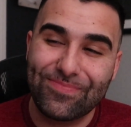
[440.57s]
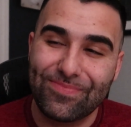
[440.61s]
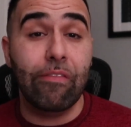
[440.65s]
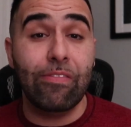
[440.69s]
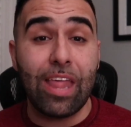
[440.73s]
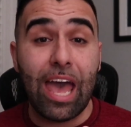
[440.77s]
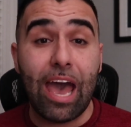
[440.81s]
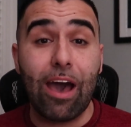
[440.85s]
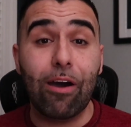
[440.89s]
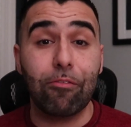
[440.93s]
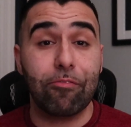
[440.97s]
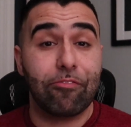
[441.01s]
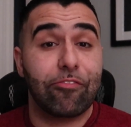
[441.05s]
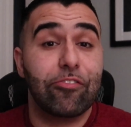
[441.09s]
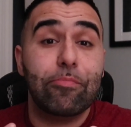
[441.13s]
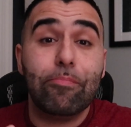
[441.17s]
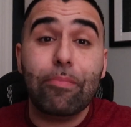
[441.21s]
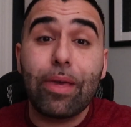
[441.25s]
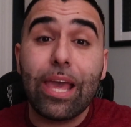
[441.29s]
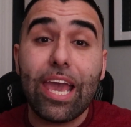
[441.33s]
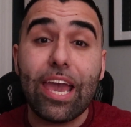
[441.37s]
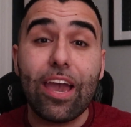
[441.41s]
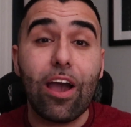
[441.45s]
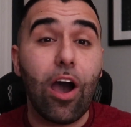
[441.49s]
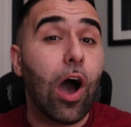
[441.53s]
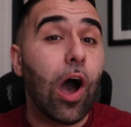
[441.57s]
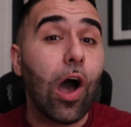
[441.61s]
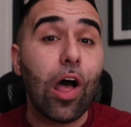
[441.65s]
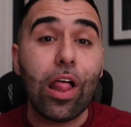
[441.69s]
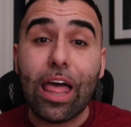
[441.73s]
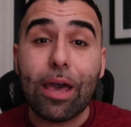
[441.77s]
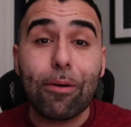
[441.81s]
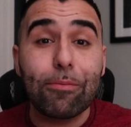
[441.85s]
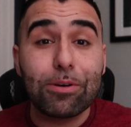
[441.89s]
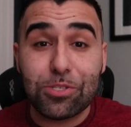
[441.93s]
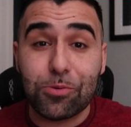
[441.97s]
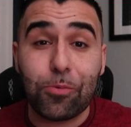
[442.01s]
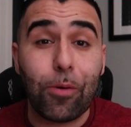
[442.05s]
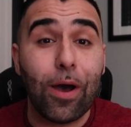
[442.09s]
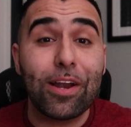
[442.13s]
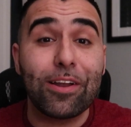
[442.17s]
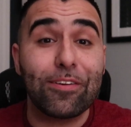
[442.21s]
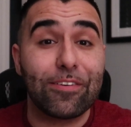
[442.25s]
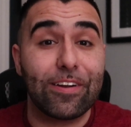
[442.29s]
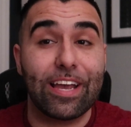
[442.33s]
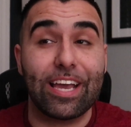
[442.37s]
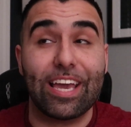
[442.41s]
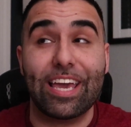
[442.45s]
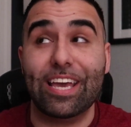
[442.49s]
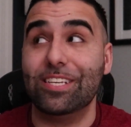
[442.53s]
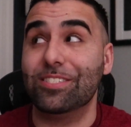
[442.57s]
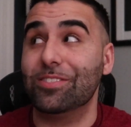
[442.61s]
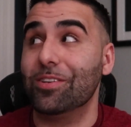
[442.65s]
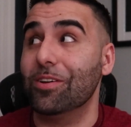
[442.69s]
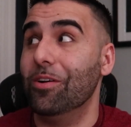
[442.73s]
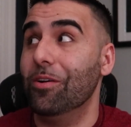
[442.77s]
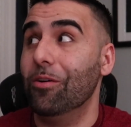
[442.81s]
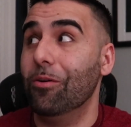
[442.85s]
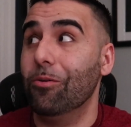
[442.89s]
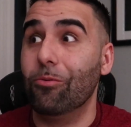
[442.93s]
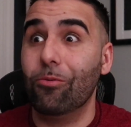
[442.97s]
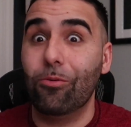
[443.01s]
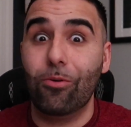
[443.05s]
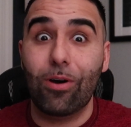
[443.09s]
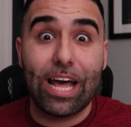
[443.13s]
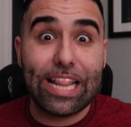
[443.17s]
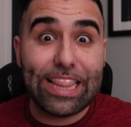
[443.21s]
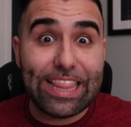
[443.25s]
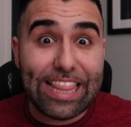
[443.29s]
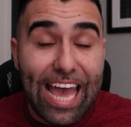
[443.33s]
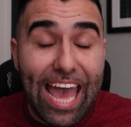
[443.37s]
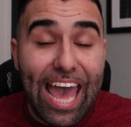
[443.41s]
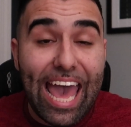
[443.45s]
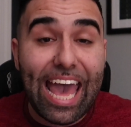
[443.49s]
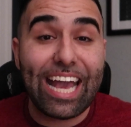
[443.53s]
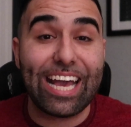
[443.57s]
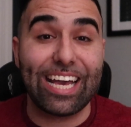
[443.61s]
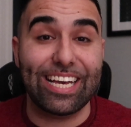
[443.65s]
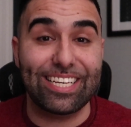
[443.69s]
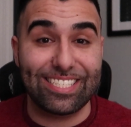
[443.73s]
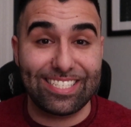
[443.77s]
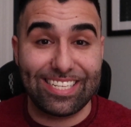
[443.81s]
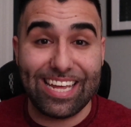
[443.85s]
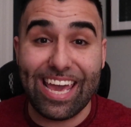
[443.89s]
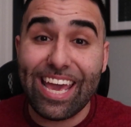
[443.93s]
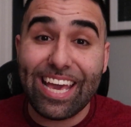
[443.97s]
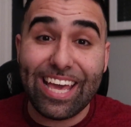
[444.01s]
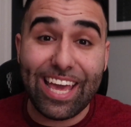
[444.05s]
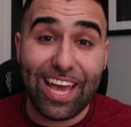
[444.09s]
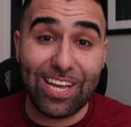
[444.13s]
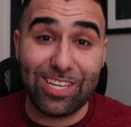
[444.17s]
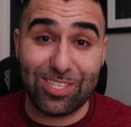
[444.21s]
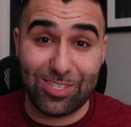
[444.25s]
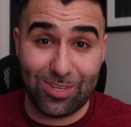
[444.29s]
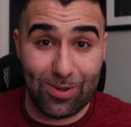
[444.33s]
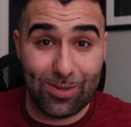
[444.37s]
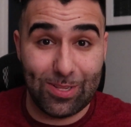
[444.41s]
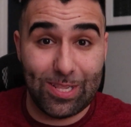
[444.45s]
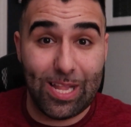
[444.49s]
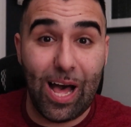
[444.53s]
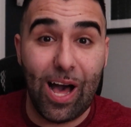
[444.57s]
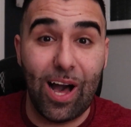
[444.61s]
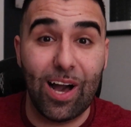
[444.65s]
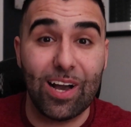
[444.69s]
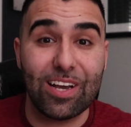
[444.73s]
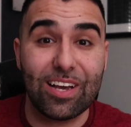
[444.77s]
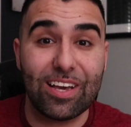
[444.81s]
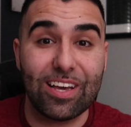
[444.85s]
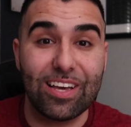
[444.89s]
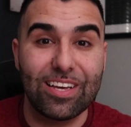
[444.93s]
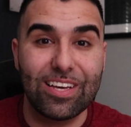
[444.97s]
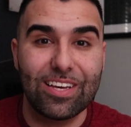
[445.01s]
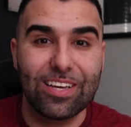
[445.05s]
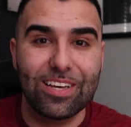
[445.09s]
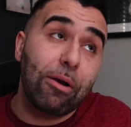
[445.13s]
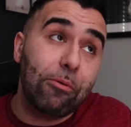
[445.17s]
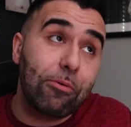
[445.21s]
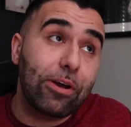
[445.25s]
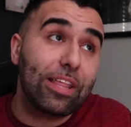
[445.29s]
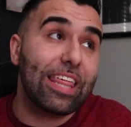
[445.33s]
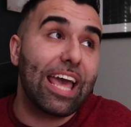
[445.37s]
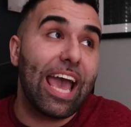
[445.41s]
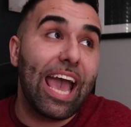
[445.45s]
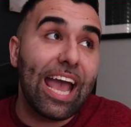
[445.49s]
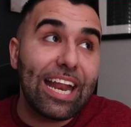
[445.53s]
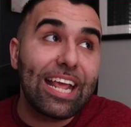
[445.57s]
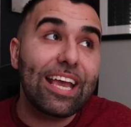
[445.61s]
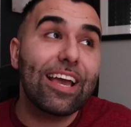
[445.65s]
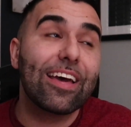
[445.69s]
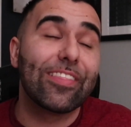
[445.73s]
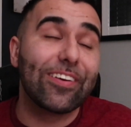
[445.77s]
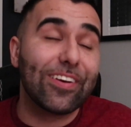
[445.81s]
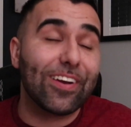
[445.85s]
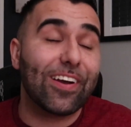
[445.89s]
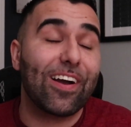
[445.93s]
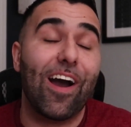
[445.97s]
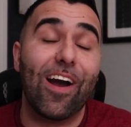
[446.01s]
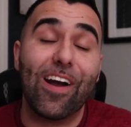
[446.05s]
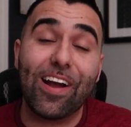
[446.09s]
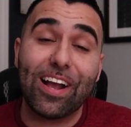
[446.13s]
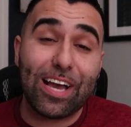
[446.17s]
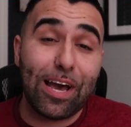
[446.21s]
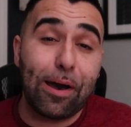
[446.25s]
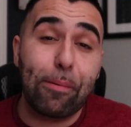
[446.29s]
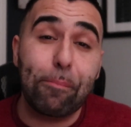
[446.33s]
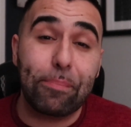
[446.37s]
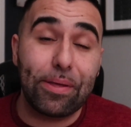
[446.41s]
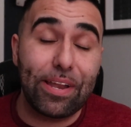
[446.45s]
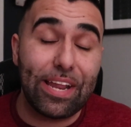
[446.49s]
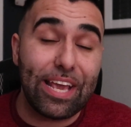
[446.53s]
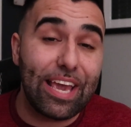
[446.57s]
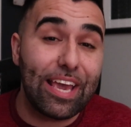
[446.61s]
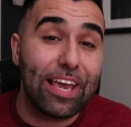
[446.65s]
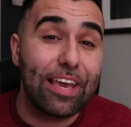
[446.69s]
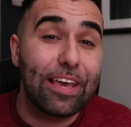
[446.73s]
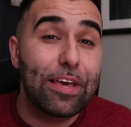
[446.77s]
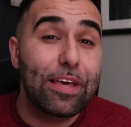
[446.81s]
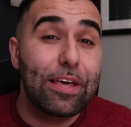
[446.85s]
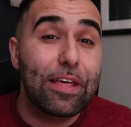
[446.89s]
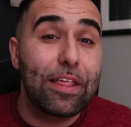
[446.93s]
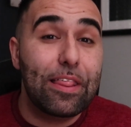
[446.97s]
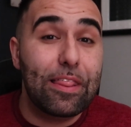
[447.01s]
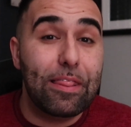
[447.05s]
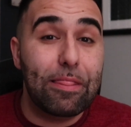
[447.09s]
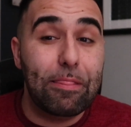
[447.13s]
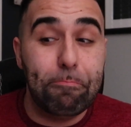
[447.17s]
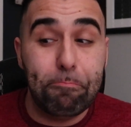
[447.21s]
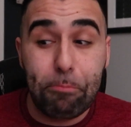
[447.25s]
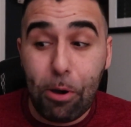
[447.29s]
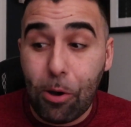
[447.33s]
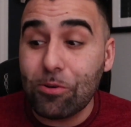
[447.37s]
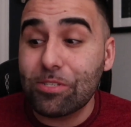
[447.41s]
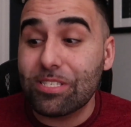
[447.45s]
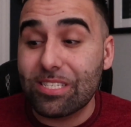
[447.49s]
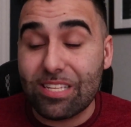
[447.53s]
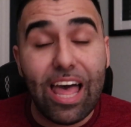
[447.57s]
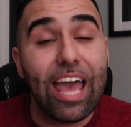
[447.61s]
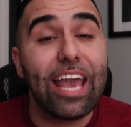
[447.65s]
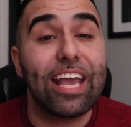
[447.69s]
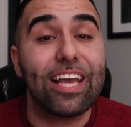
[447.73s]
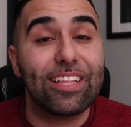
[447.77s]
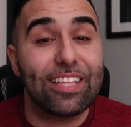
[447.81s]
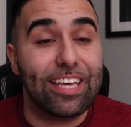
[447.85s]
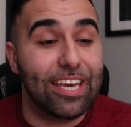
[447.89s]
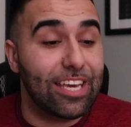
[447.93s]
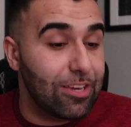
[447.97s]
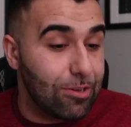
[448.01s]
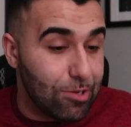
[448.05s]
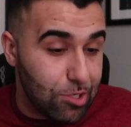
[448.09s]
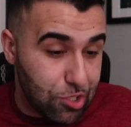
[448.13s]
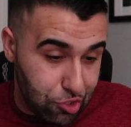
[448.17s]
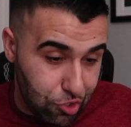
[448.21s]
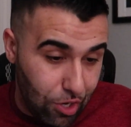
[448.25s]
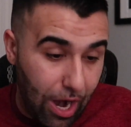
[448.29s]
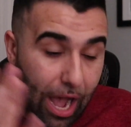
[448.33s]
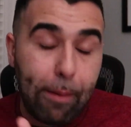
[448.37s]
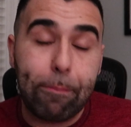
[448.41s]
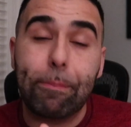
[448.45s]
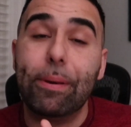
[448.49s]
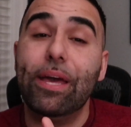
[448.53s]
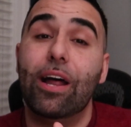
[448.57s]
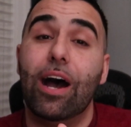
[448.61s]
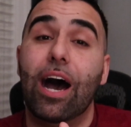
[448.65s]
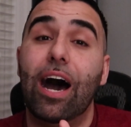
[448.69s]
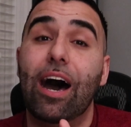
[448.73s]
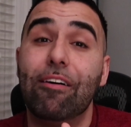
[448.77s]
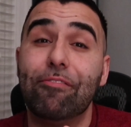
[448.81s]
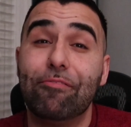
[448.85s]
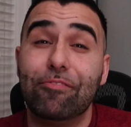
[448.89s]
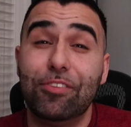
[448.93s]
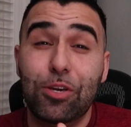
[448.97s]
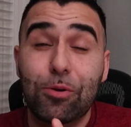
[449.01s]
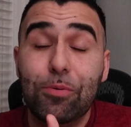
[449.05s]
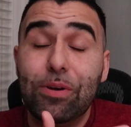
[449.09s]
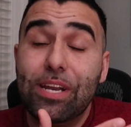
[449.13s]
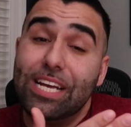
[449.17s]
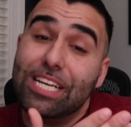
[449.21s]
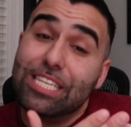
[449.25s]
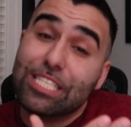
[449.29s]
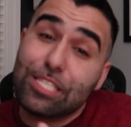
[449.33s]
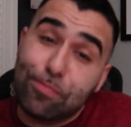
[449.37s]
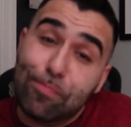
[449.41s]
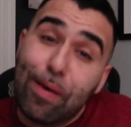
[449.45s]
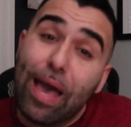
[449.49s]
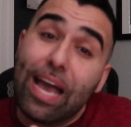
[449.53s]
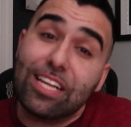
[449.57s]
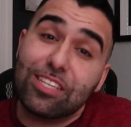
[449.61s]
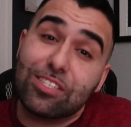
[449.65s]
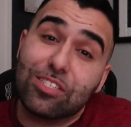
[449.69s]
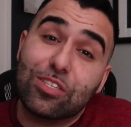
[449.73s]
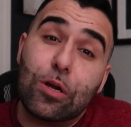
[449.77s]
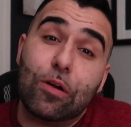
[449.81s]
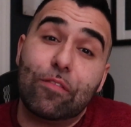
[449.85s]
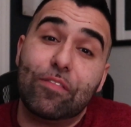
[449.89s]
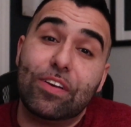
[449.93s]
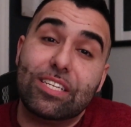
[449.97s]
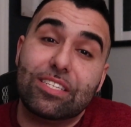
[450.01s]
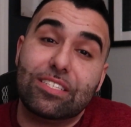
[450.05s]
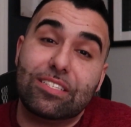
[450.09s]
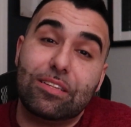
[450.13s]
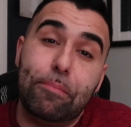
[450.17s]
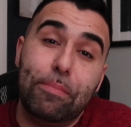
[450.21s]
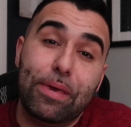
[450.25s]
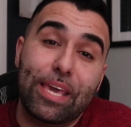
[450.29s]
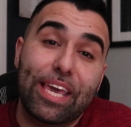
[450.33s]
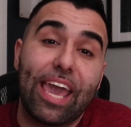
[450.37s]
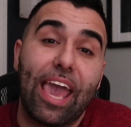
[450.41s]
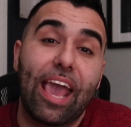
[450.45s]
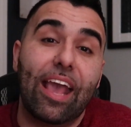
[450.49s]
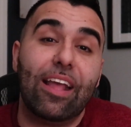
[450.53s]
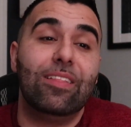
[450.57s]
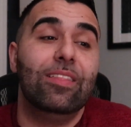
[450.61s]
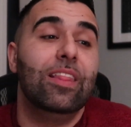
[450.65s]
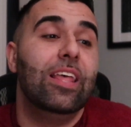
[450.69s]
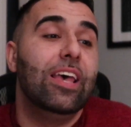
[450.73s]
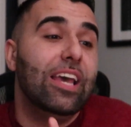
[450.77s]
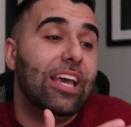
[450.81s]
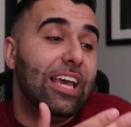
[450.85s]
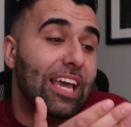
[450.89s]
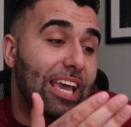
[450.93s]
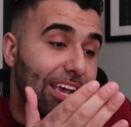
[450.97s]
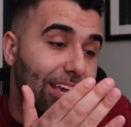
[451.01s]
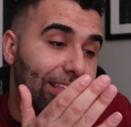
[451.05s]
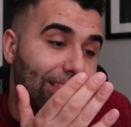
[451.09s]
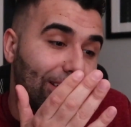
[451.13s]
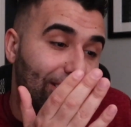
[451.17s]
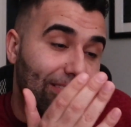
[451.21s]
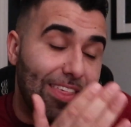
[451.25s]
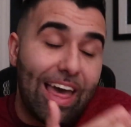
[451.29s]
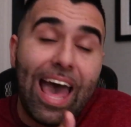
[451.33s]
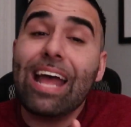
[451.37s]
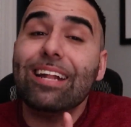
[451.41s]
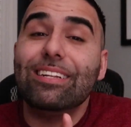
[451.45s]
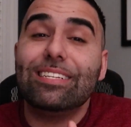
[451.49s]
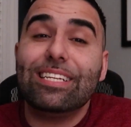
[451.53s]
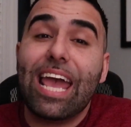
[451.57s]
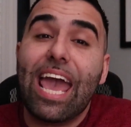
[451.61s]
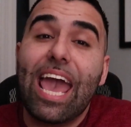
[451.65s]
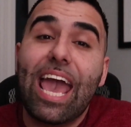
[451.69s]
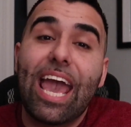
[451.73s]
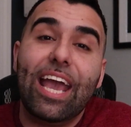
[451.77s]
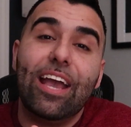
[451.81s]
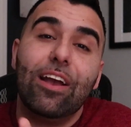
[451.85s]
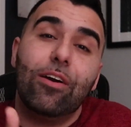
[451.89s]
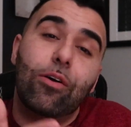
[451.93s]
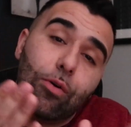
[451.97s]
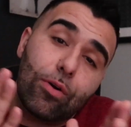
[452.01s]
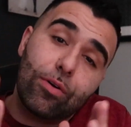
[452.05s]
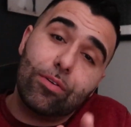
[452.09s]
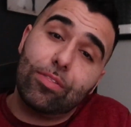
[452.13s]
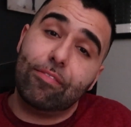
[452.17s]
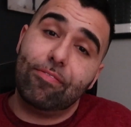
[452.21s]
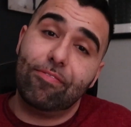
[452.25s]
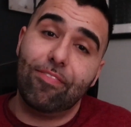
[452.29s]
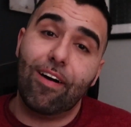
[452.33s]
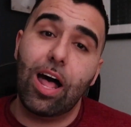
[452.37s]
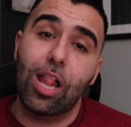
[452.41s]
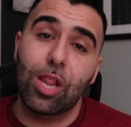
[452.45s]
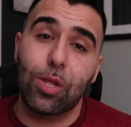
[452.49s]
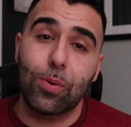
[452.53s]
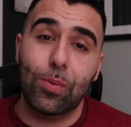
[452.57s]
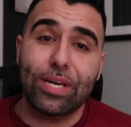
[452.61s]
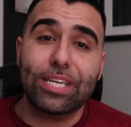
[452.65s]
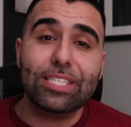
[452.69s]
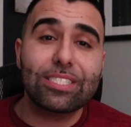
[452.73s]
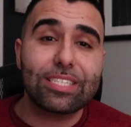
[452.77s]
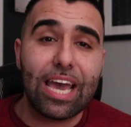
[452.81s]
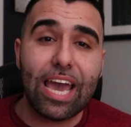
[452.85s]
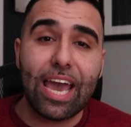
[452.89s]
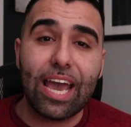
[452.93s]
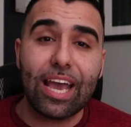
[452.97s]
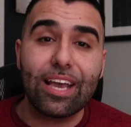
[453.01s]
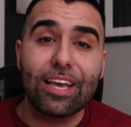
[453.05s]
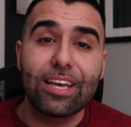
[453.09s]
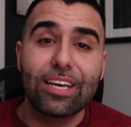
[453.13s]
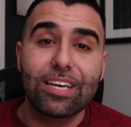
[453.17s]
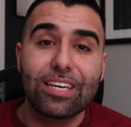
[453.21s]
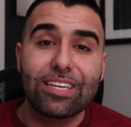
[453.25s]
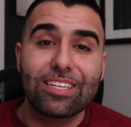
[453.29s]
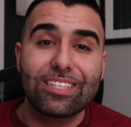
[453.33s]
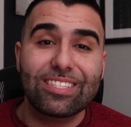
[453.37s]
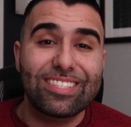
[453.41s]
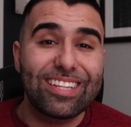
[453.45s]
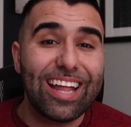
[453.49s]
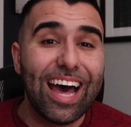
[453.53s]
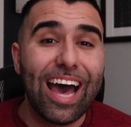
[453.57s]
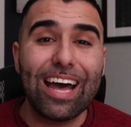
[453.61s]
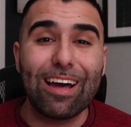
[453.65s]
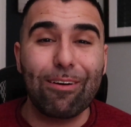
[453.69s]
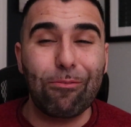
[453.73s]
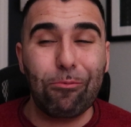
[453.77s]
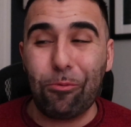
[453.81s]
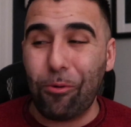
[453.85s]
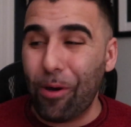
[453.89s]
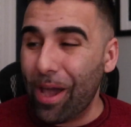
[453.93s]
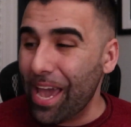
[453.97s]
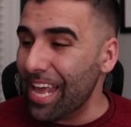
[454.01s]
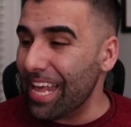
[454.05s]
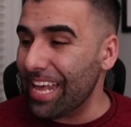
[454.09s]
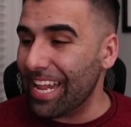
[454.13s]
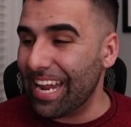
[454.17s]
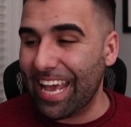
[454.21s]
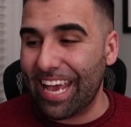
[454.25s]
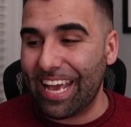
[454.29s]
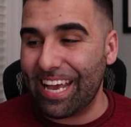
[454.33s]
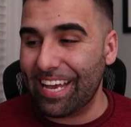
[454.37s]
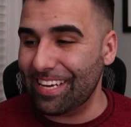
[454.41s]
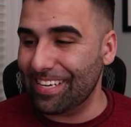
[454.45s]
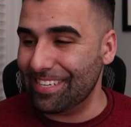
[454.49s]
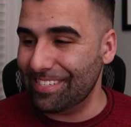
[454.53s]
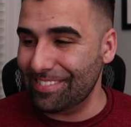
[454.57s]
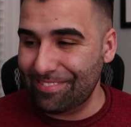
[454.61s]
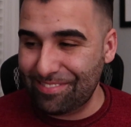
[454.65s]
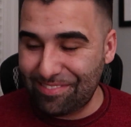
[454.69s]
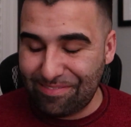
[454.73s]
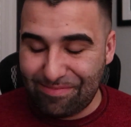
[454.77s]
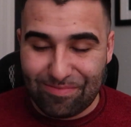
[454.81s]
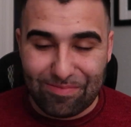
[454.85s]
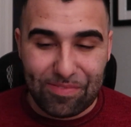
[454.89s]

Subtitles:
Now, for me, all I was wondering is, what the heck is taking so long? And with any other car company, most likely you drop it off, you would expect service to begin either that day or the following day, not waiting